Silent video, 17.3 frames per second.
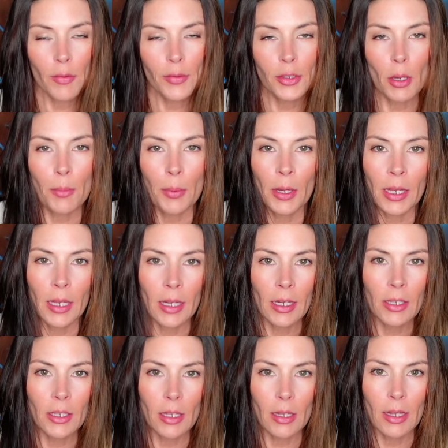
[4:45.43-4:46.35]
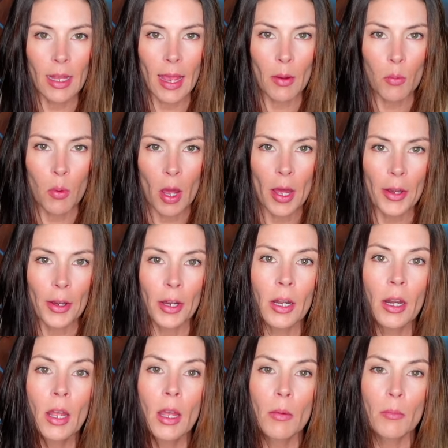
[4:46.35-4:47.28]
So putting it into the lye water
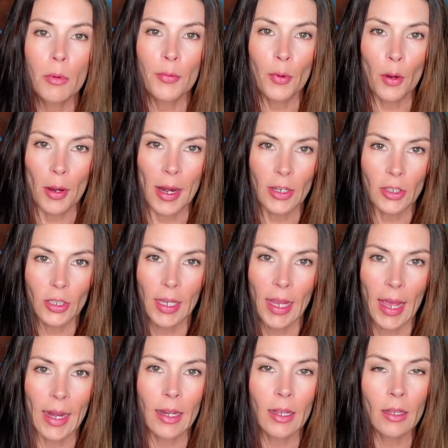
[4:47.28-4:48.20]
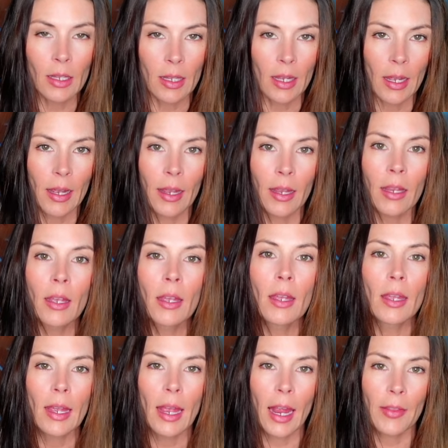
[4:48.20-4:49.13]
before actually adding the lye
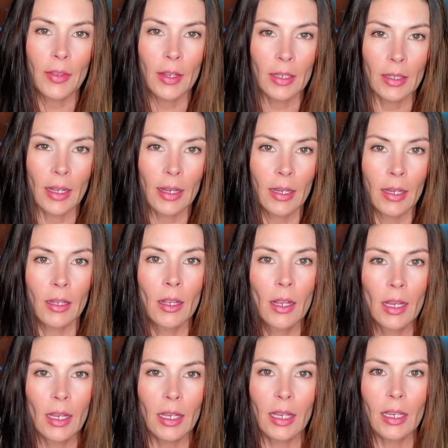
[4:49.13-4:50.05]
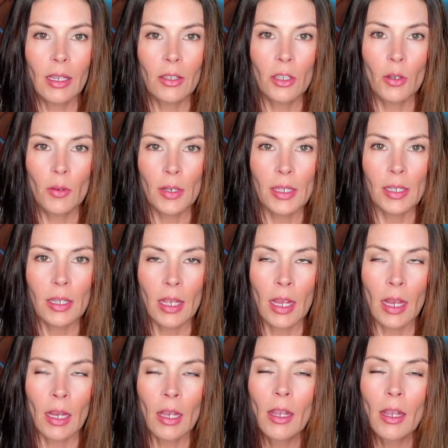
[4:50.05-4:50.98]
and then letting heat do its
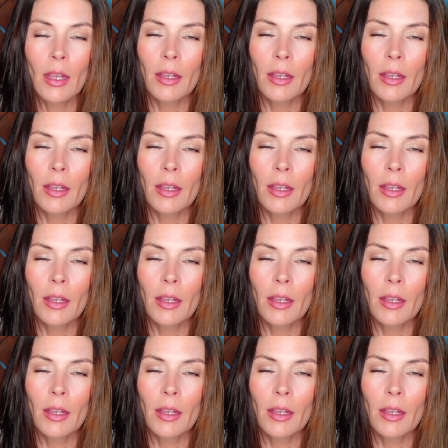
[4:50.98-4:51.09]
thing.